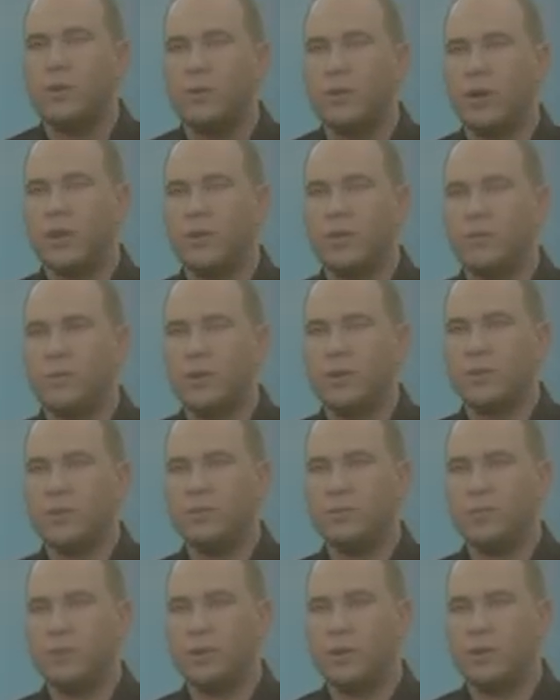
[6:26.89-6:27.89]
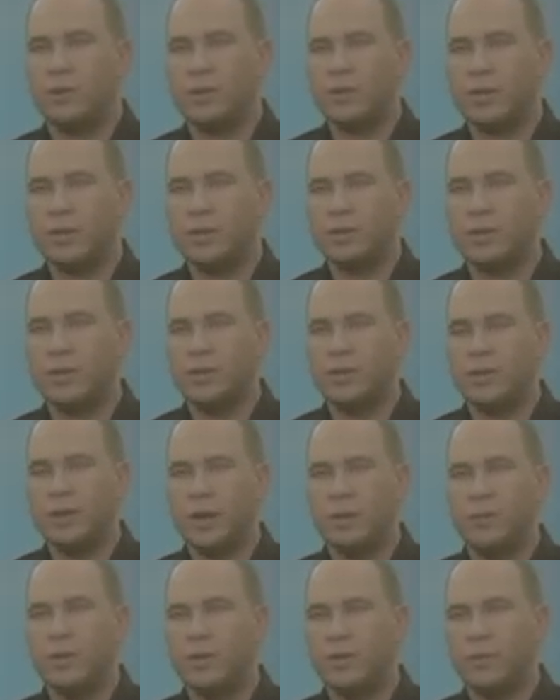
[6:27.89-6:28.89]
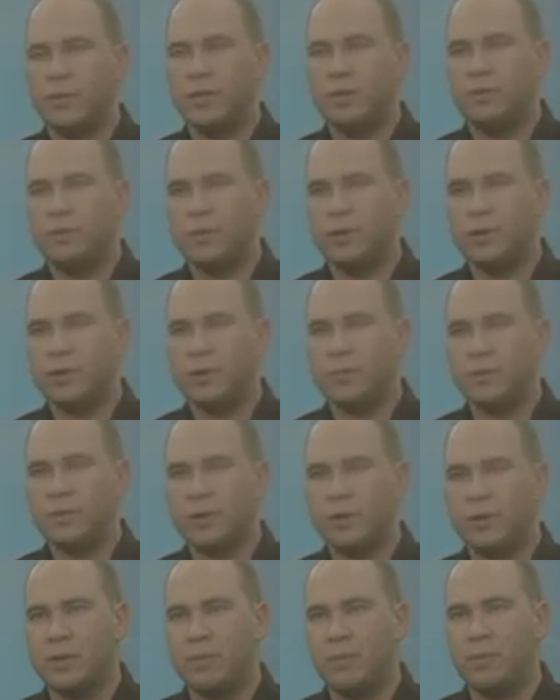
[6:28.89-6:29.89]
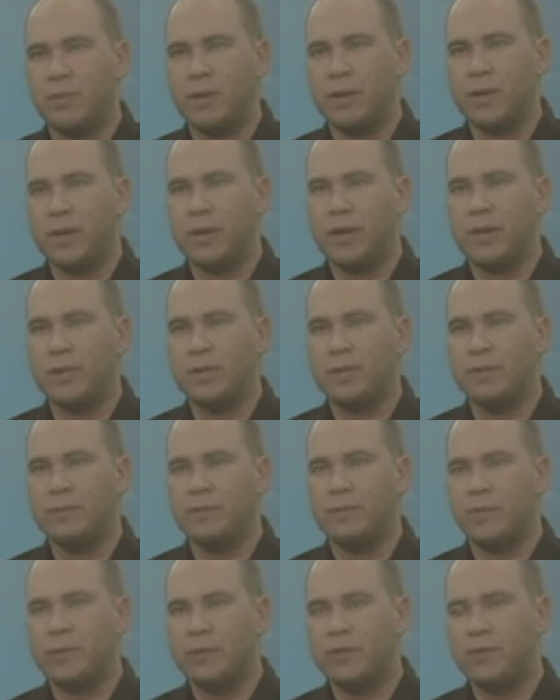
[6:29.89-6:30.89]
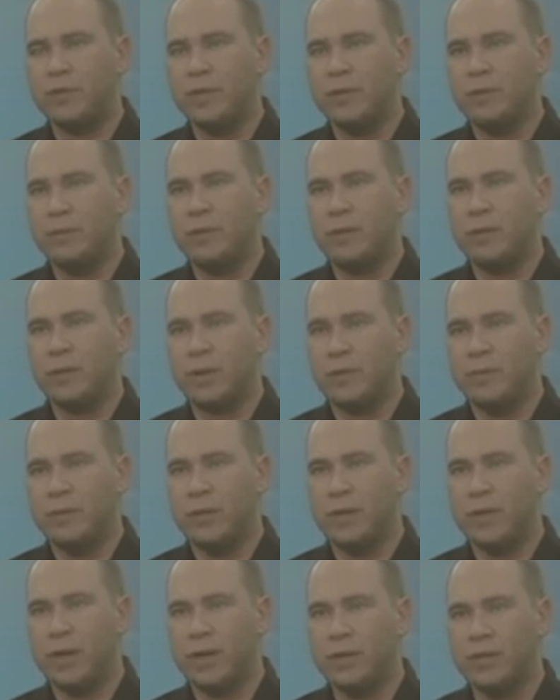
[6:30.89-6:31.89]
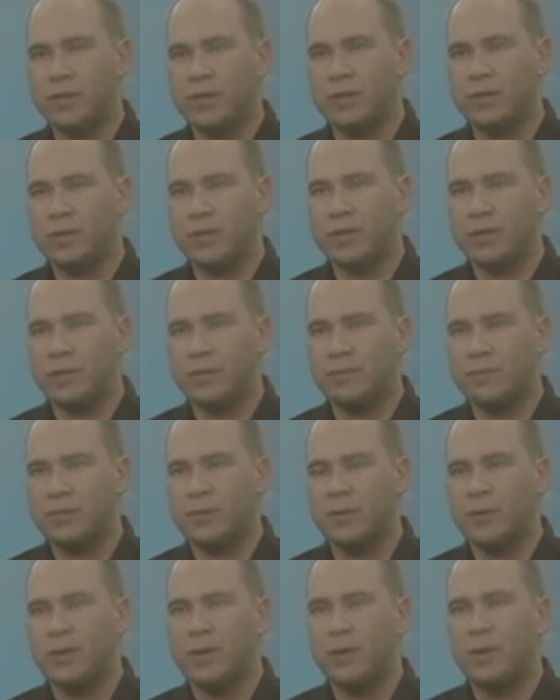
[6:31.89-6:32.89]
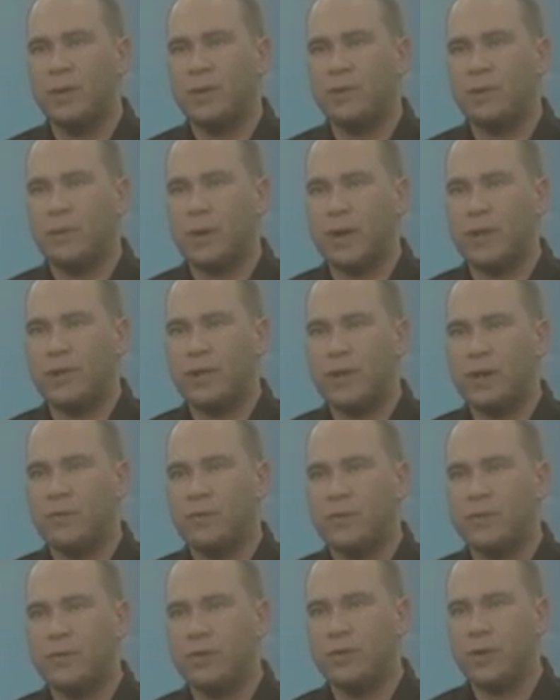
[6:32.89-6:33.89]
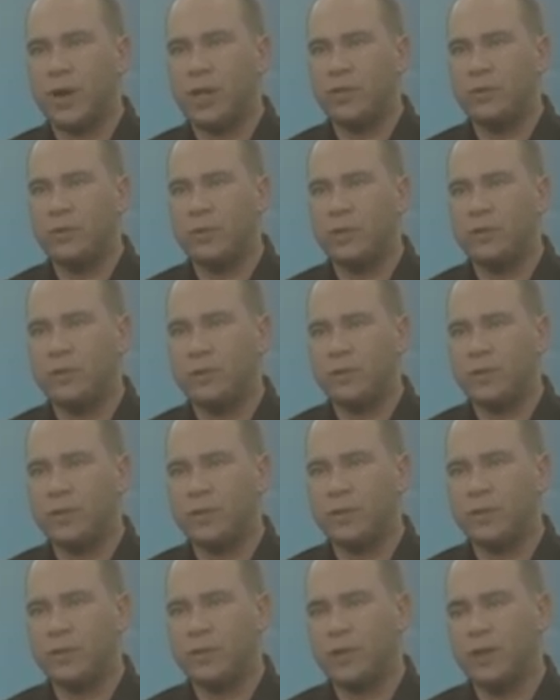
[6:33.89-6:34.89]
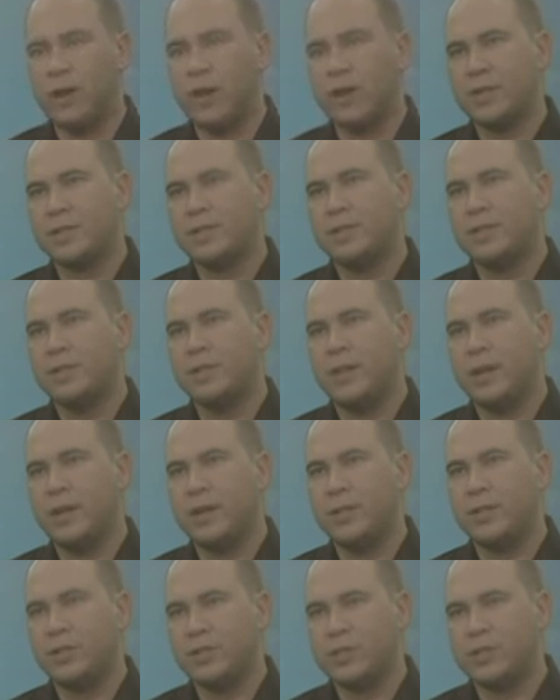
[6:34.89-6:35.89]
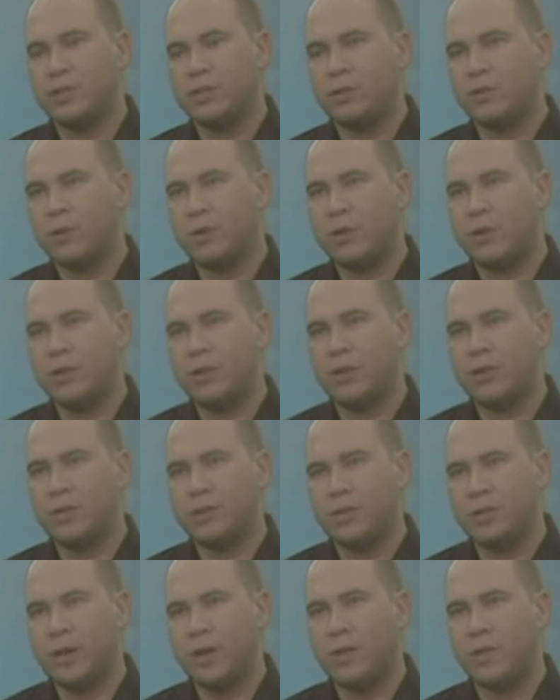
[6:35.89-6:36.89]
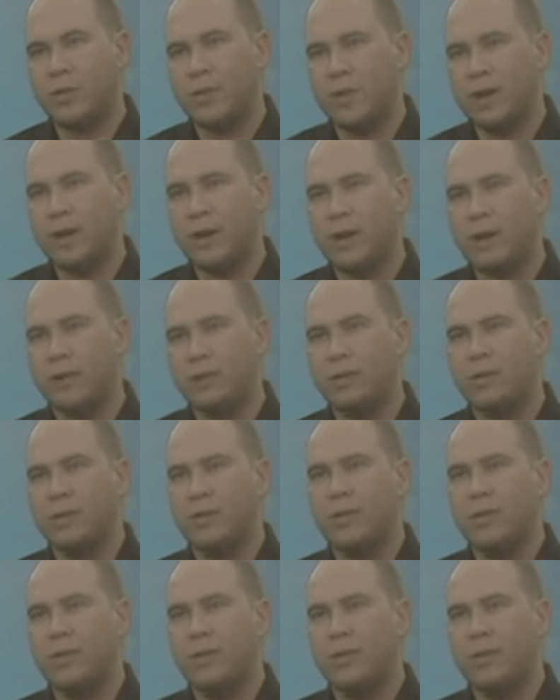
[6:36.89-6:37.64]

One of the most important things that the Neighborhood Team Program is going to bring is an improved email communication system. Right now, if you graduate from the CERT class and your CERT coordinator is not there,